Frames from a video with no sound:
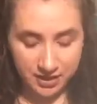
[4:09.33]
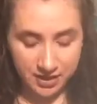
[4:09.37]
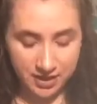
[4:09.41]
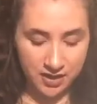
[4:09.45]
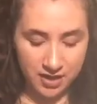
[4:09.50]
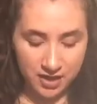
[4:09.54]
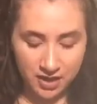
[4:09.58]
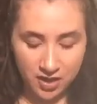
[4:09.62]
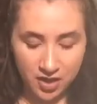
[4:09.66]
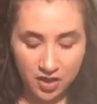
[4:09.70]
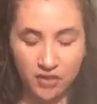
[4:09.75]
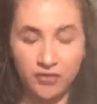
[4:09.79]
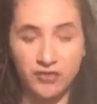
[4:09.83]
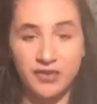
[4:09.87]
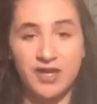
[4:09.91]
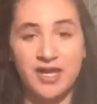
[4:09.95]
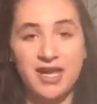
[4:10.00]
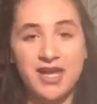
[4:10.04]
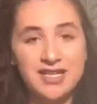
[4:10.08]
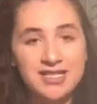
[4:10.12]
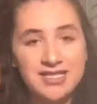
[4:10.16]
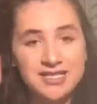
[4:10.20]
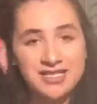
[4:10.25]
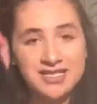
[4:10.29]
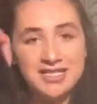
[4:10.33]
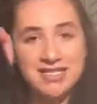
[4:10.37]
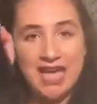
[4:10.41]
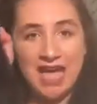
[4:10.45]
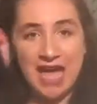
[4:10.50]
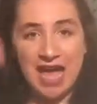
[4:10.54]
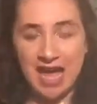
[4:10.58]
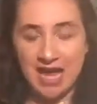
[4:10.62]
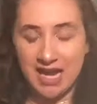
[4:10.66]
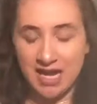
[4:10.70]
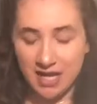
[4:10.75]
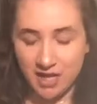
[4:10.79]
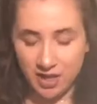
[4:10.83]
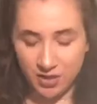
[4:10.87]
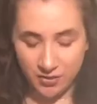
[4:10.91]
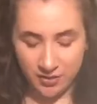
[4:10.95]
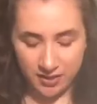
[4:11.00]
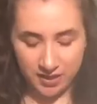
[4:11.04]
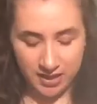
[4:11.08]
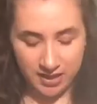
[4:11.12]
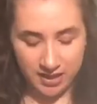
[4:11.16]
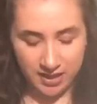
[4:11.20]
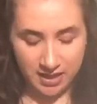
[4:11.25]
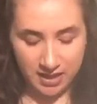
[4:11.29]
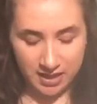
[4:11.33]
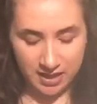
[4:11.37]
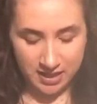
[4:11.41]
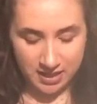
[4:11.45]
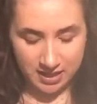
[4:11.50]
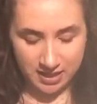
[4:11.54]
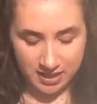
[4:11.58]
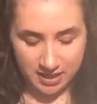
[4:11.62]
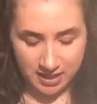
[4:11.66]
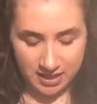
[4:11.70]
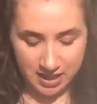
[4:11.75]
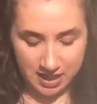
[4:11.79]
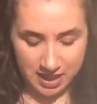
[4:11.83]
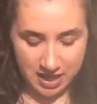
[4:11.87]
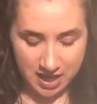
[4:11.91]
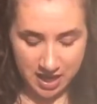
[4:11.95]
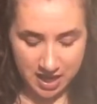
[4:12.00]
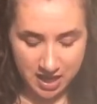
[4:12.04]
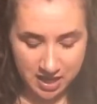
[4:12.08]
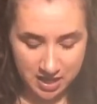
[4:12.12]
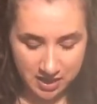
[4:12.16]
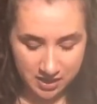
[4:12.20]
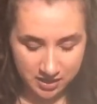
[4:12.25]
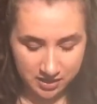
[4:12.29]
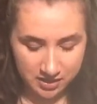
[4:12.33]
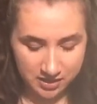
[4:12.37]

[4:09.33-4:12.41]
And on the inside, we can get in here,